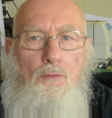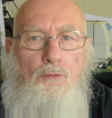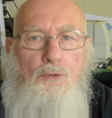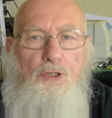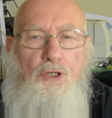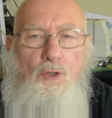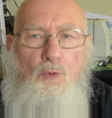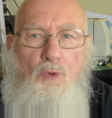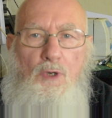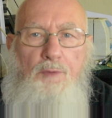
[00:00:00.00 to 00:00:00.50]

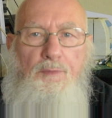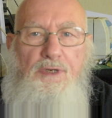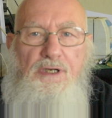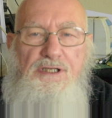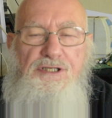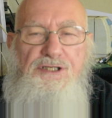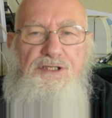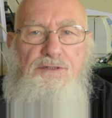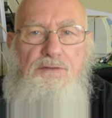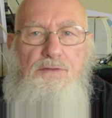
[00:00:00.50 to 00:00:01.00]
do you want me
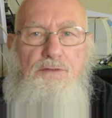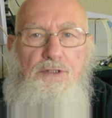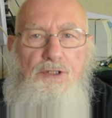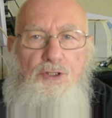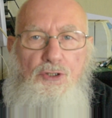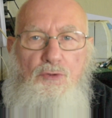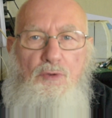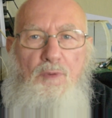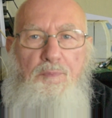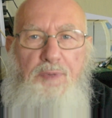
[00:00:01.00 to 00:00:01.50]
to
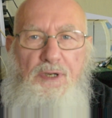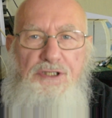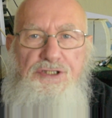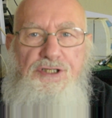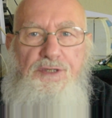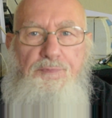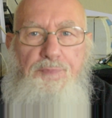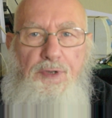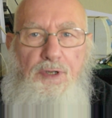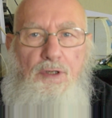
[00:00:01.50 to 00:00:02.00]
do a
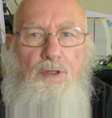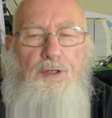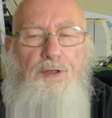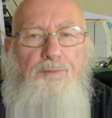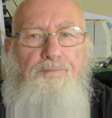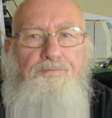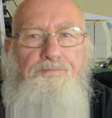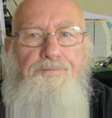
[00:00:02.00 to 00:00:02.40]
budget build?